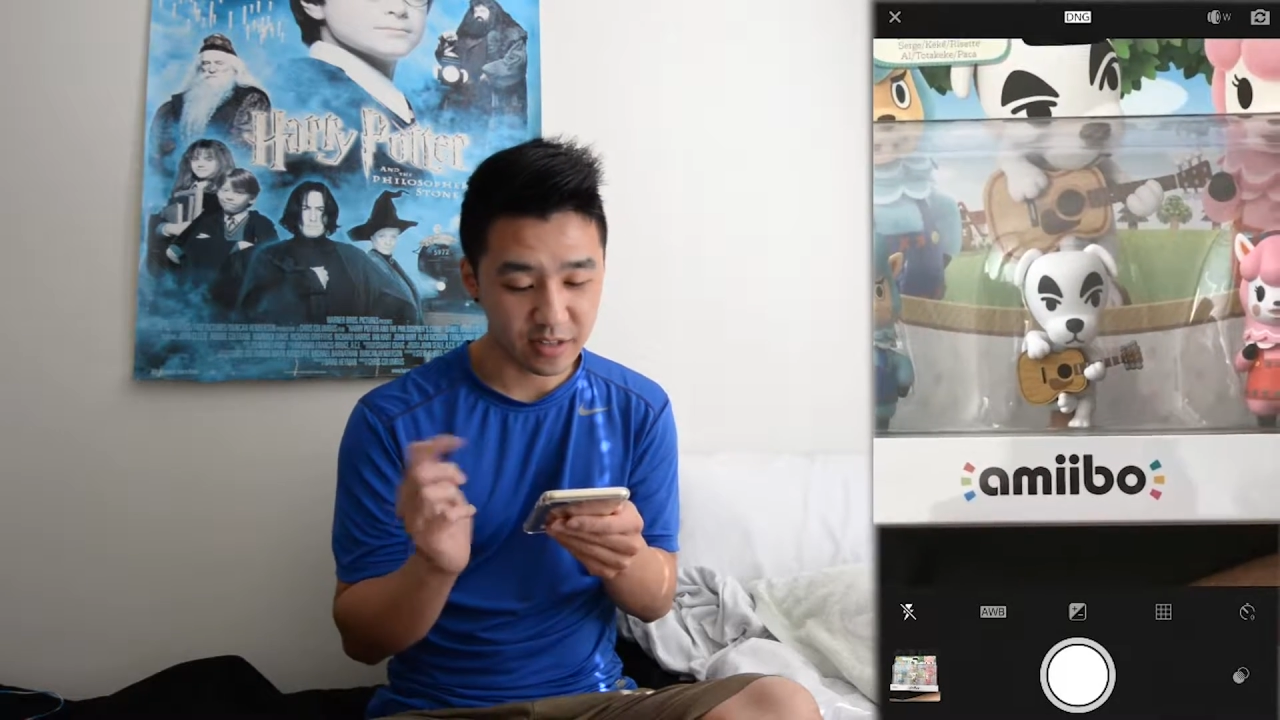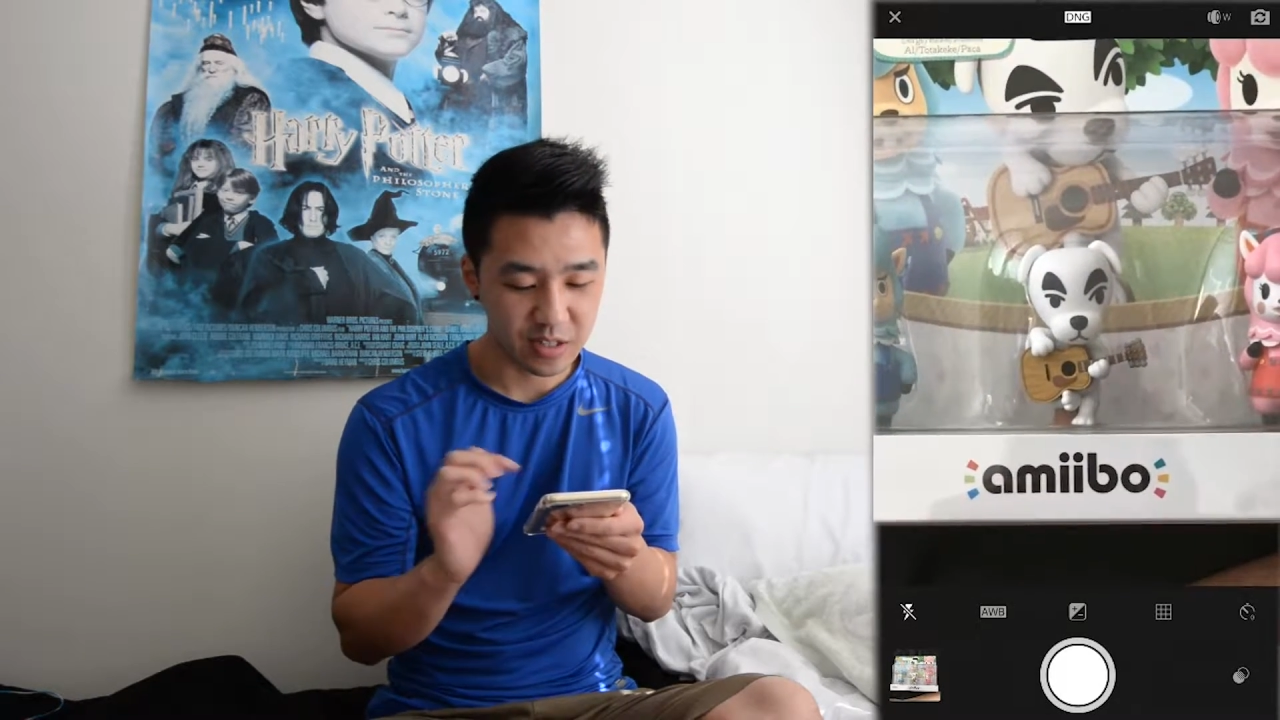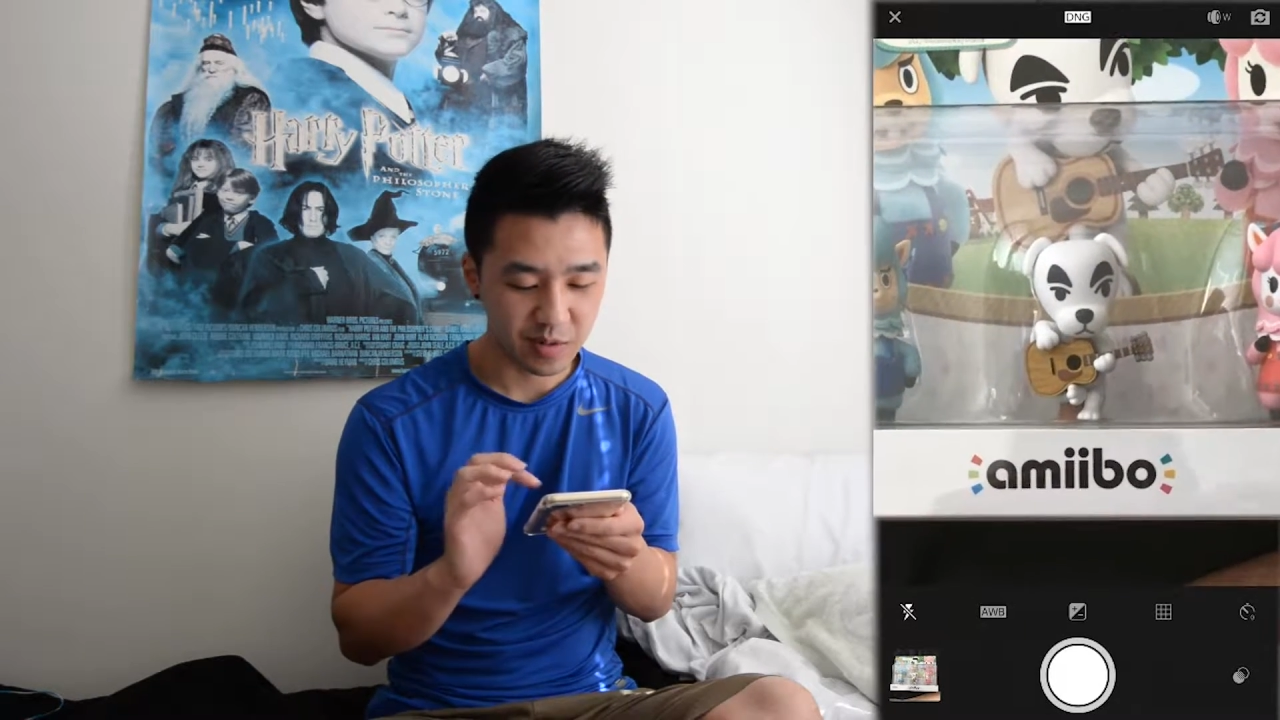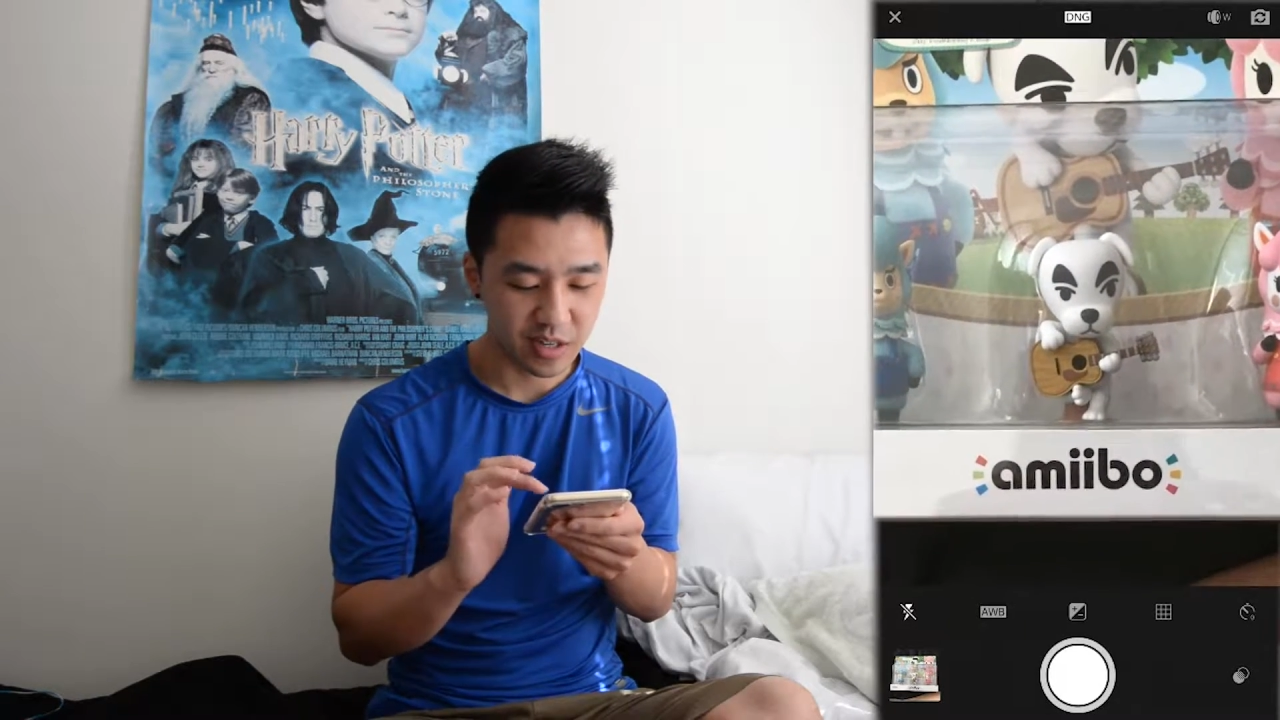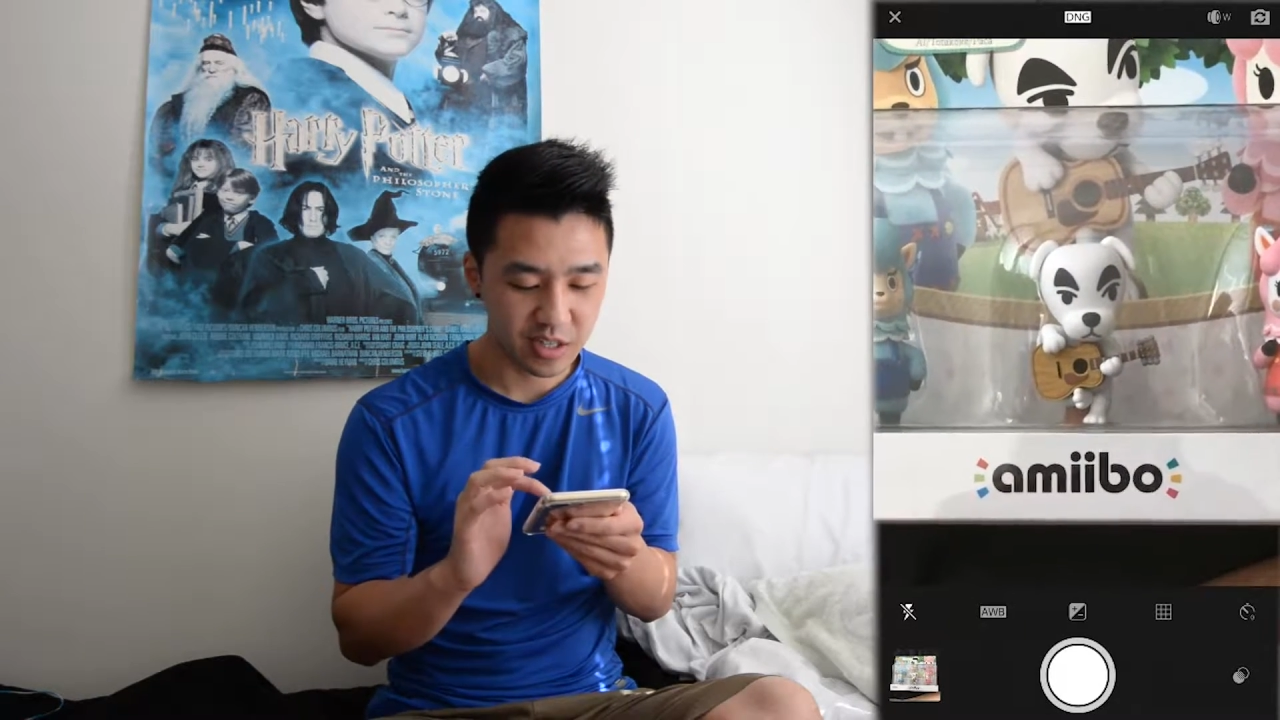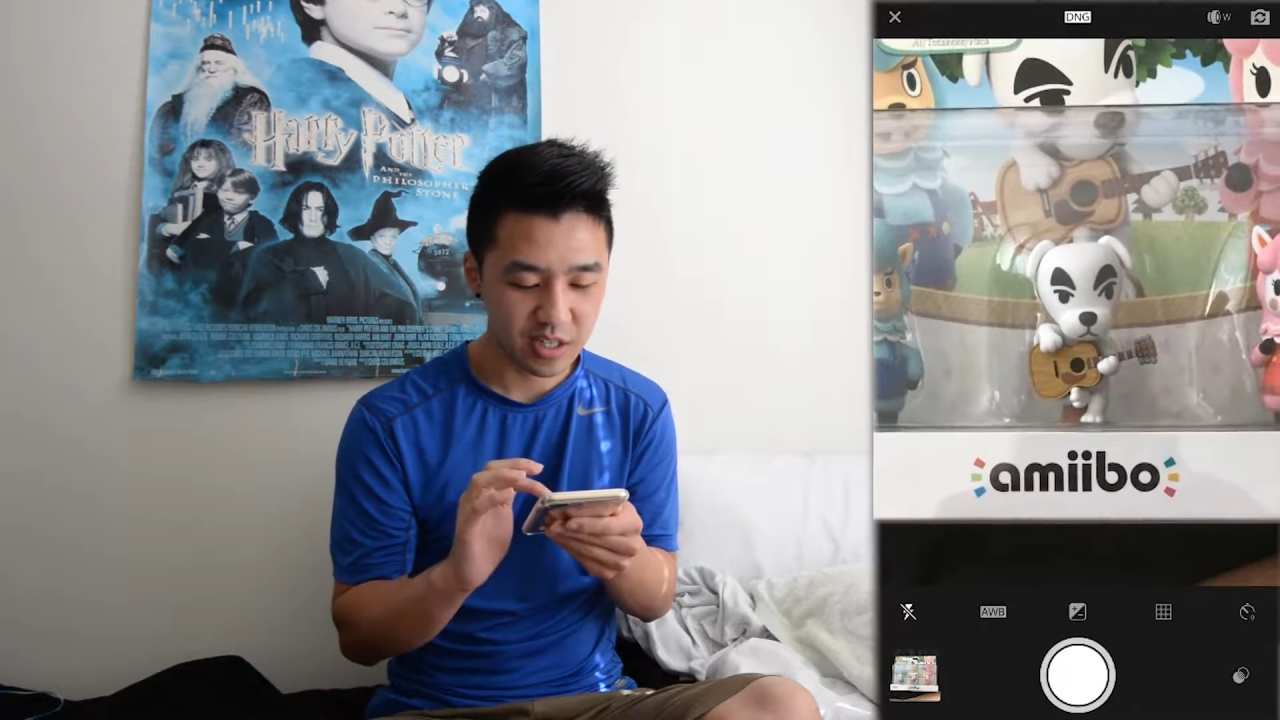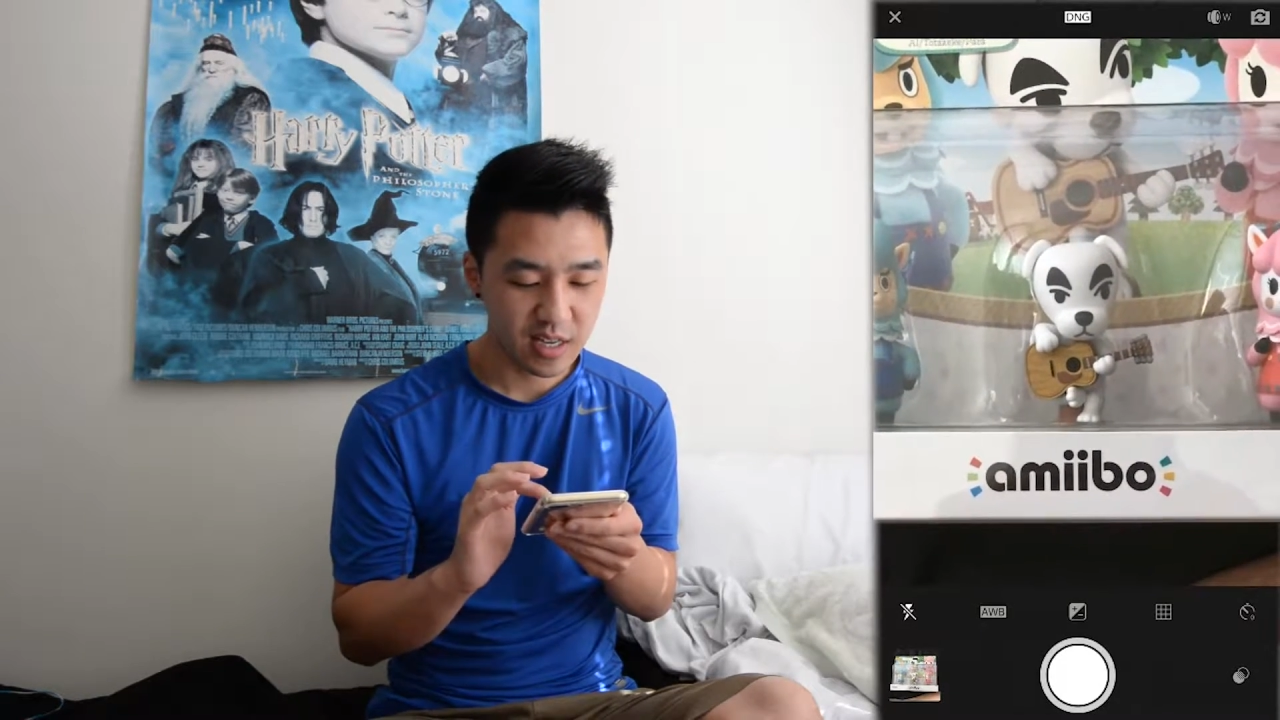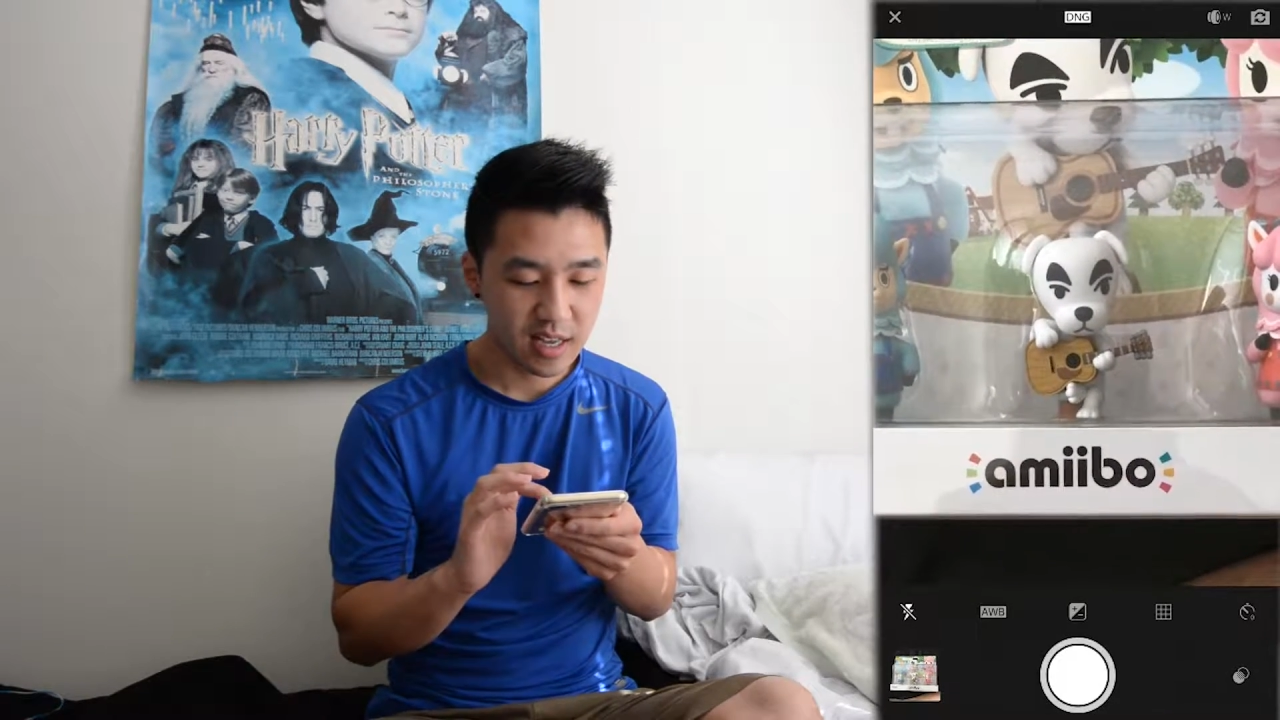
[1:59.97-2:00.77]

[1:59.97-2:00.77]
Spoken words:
to switch,